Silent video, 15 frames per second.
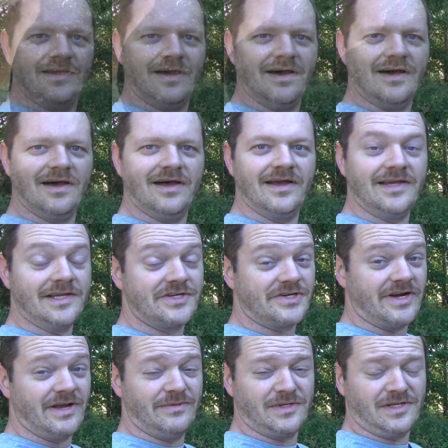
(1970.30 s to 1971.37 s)

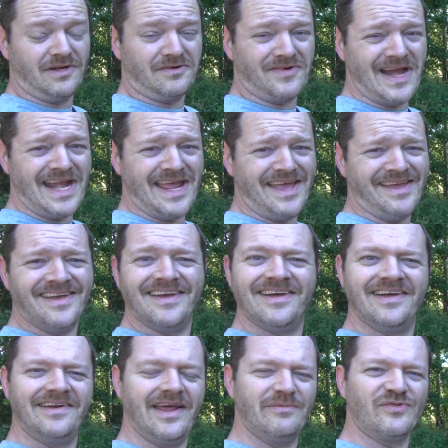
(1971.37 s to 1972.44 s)
Yesterday was a little rainy.
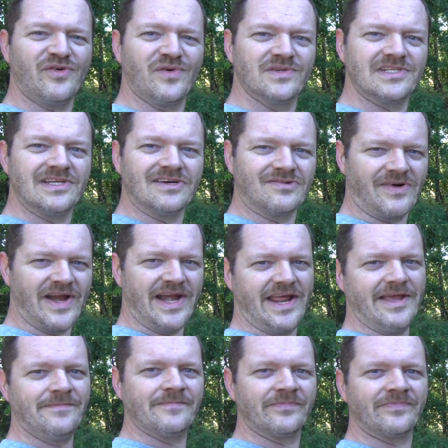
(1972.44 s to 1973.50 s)
Day before was a little rainy.